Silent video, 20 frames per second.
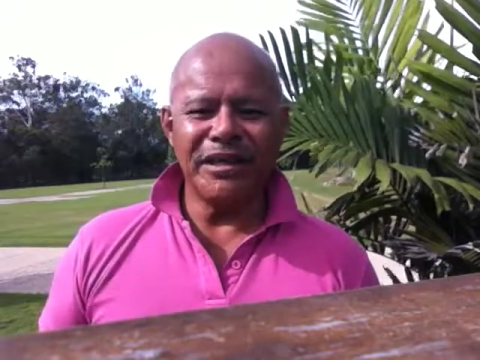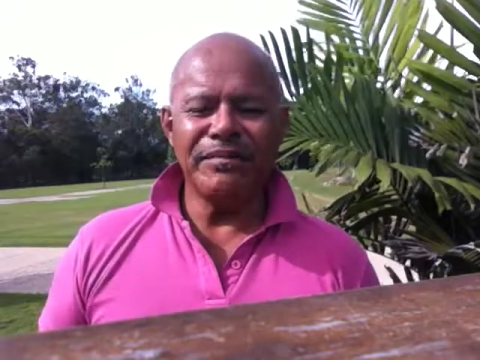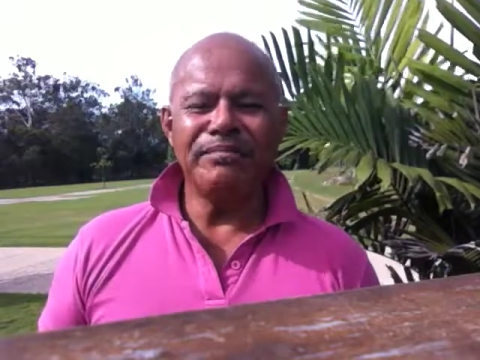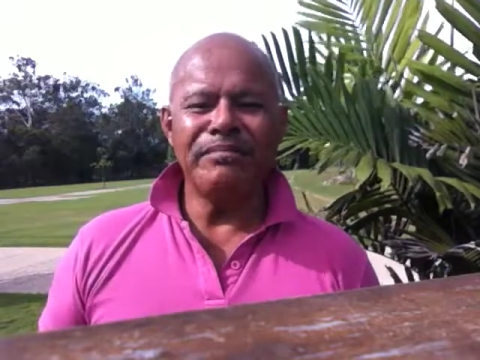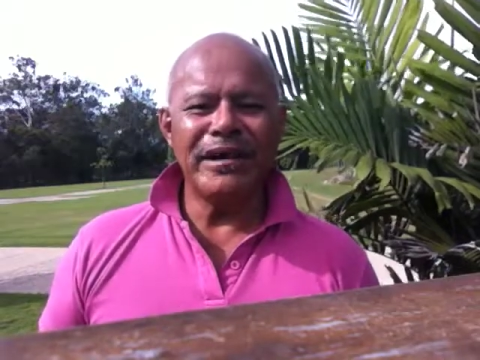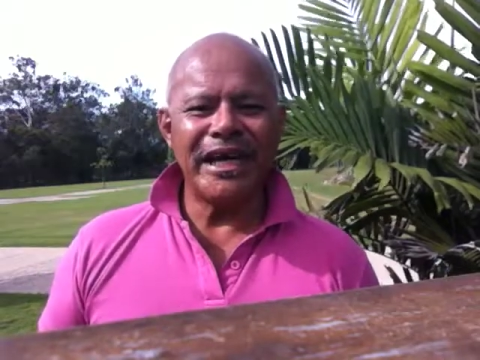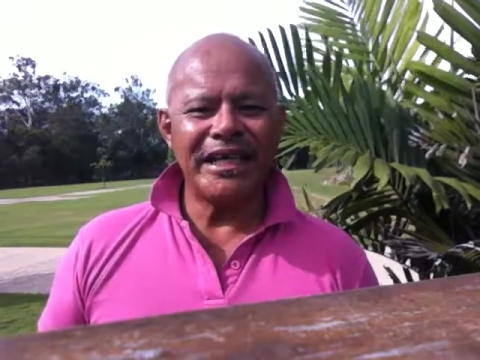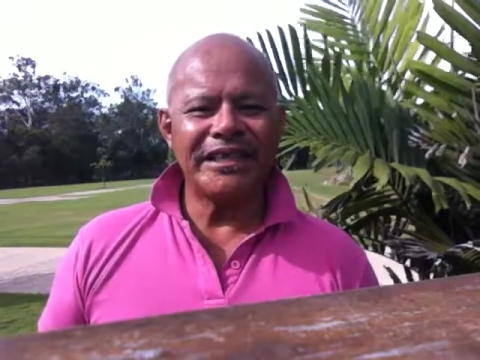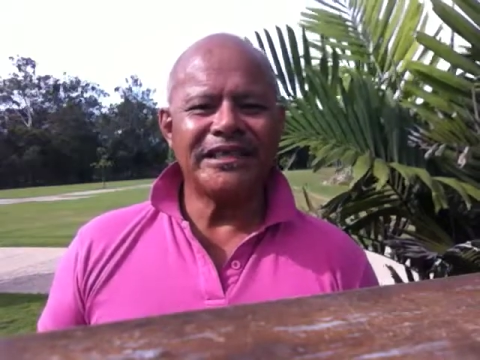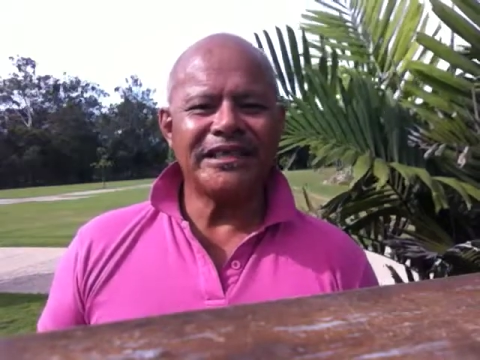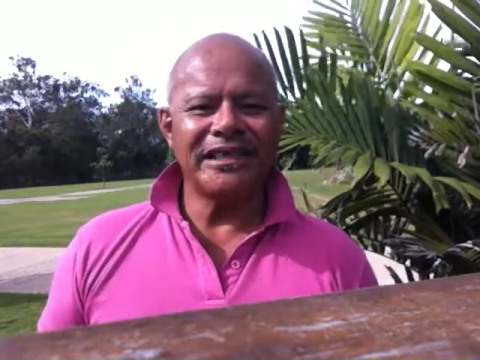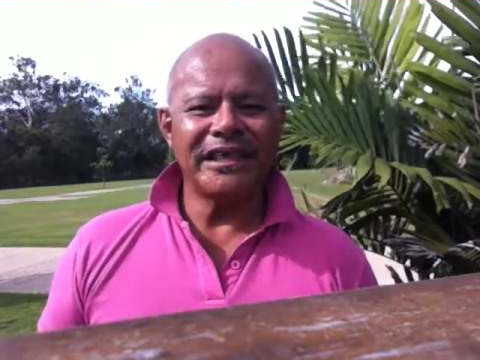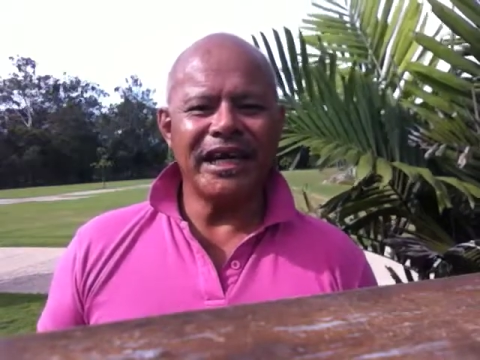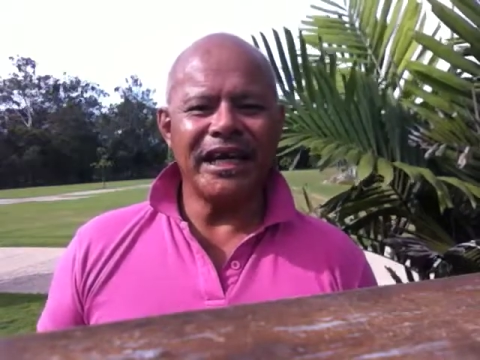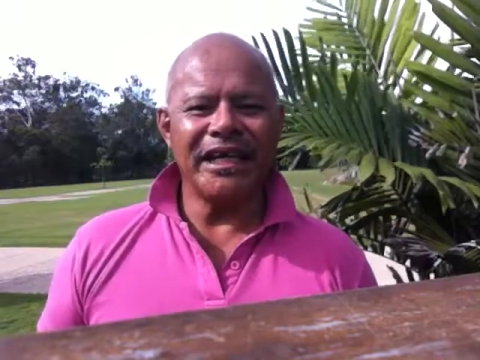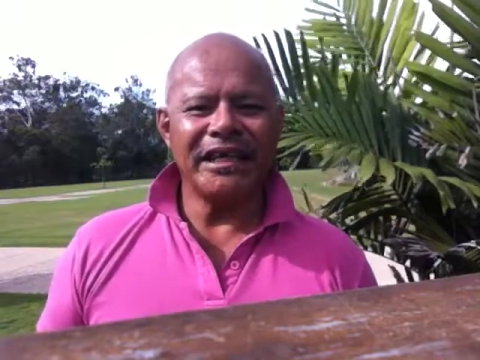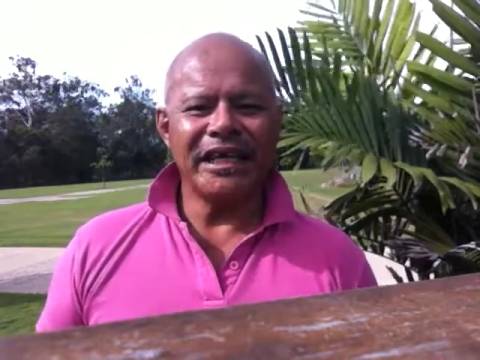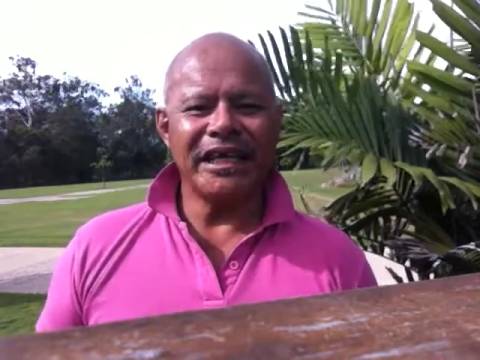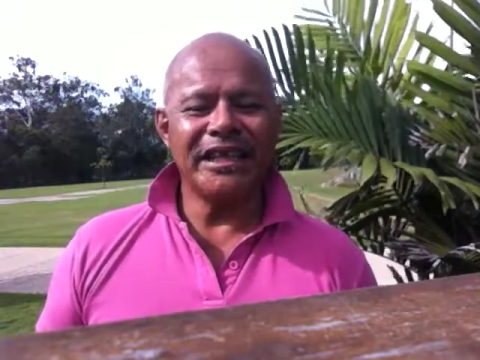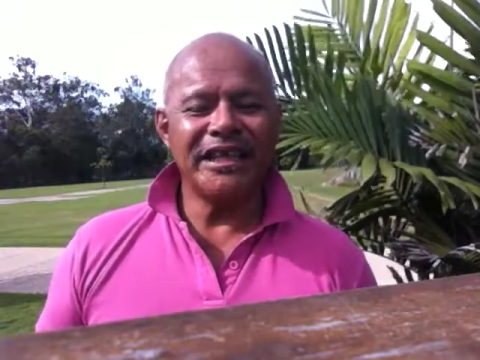Imagine
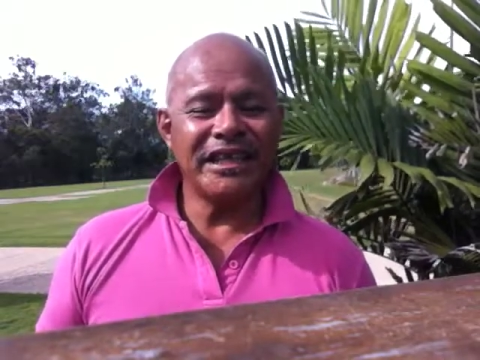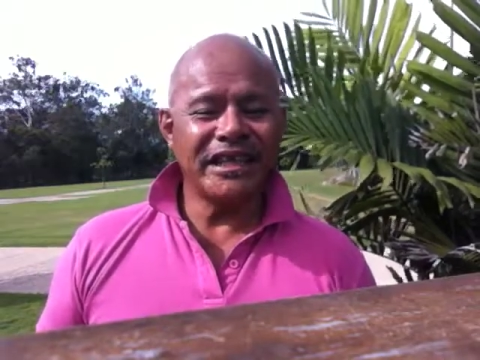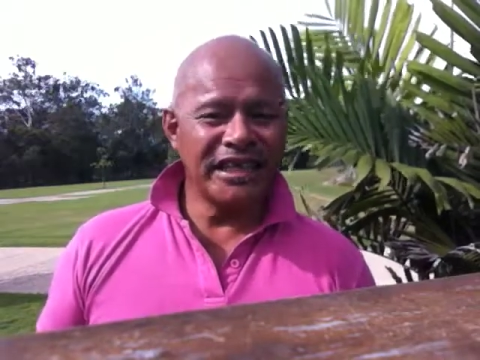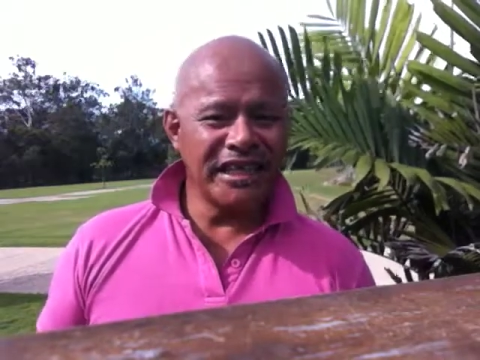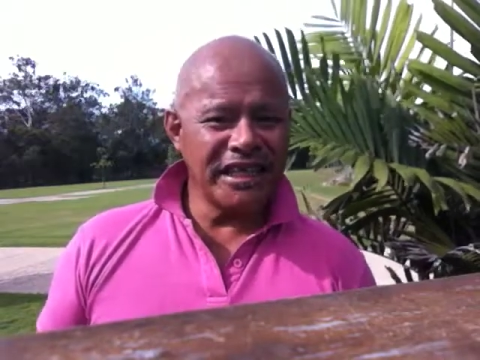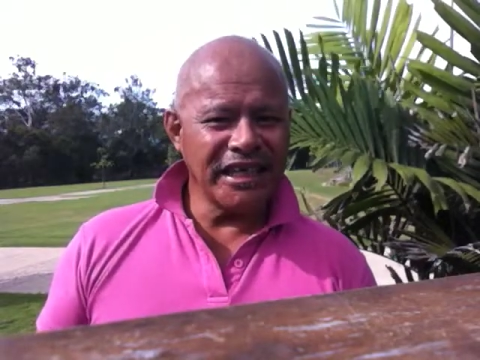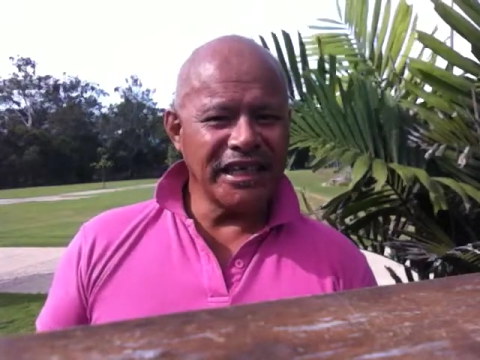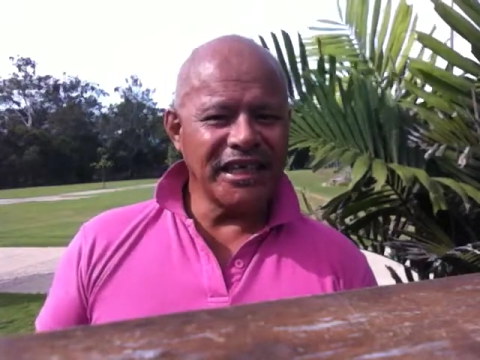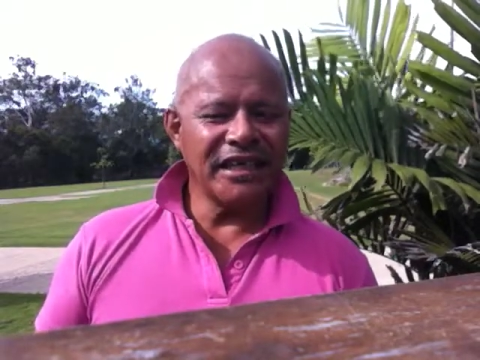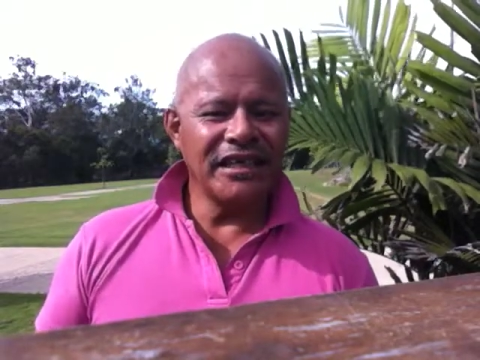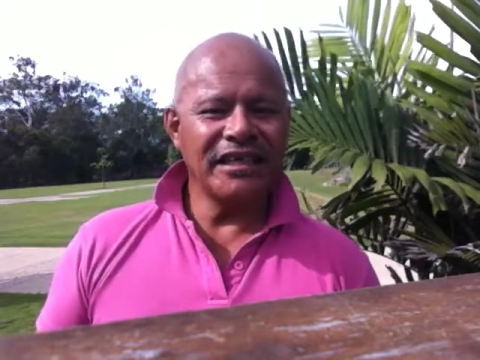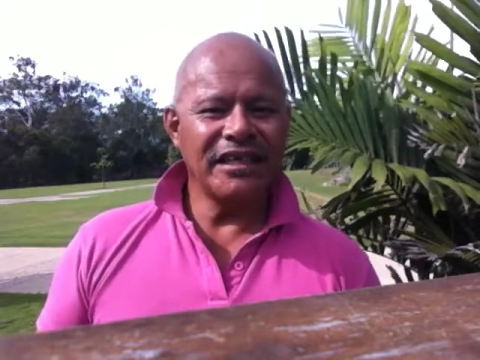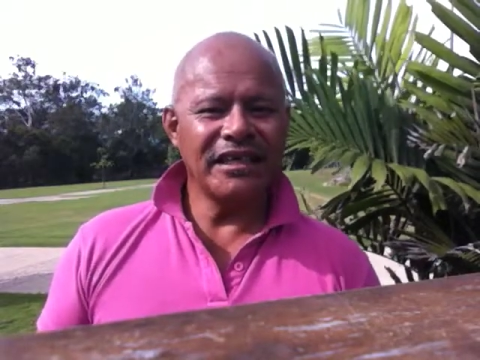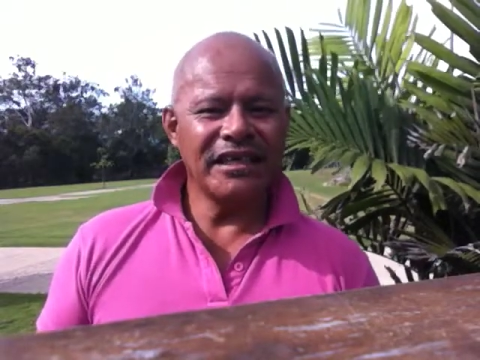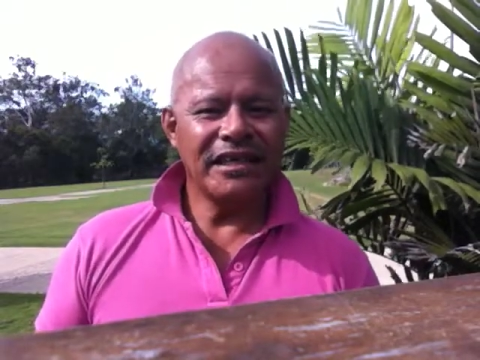that and think,